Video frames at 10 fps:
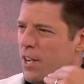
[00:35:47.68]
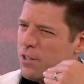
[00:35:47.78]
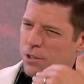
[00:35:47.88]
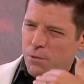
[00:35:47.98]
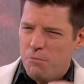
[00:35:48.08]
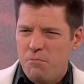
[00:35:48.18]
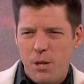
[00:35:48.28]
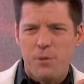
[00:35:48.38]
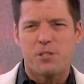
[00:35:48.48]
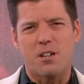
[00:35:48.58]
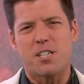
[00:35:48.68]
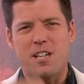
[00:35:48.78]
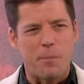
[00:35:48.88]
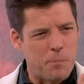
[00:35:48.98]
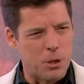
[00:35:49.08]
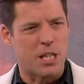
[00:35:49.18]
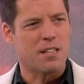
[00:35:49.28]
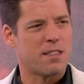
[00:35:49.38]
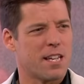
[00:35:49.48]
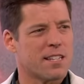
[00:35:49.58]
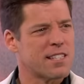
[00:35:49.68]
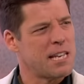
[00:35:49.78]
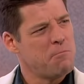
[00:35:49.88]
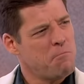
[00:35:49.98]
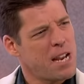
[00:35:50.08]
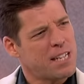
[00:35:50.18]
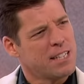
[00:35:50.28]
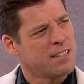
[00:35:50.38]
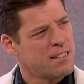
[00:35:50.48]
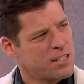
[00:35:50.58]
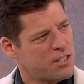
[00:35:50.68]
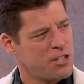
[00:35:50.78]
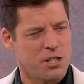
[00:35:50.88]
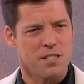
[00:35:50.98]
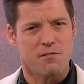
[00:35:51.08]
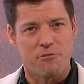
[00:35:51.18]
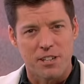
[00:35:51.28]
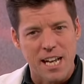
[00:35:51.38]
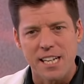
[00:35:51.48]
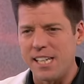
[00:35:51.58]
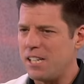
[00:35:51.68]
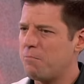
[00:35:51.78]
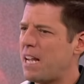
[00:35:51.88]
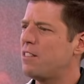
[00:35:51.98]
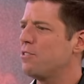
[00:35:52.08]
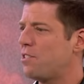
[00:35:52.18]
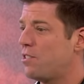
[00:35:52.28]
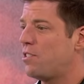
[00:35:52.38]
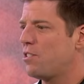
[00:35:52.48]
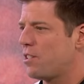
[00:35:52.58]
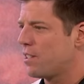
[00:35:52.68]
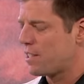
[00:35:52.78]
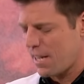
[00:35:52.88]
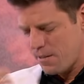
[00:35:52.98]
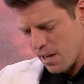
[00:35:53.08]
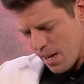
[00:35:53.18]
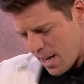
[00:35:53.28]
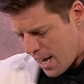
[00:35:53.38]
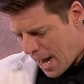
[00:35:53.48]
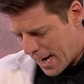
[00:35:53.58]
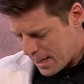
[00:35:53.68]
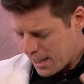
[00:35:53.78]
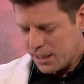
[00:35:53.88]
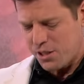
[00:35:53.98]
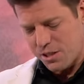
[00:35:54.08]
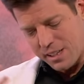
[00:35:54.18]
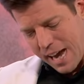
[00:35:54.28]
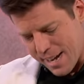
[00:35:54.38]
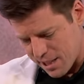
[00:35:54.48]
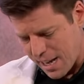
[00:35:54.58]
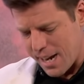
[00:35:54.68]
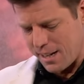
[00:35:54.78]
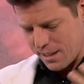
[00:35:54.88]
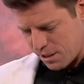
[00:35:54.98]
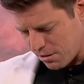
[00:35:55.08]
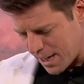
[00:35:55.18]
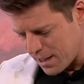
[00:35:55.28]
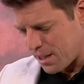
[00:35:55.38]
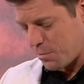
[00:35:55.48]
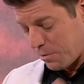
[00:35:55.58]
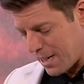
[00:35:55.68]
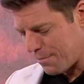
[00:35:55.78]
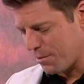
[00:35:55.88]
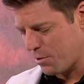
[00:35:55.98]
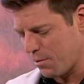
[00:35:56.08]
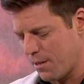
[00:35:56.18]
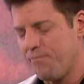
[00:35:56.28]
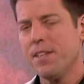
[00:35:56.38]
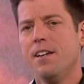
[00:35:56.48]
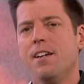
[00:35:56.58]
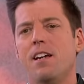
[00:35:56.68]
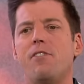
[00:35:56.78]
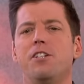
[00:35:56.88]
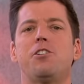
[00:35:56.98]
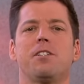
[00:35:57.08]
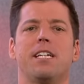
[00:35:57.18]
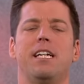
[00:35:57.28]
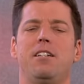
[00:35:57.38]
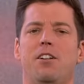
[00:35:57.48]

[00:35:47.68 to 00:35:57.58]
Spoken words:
double booking things and making decisions and forgetting he'd made those decisions. And I think it just cascaded and created these problems where eventually,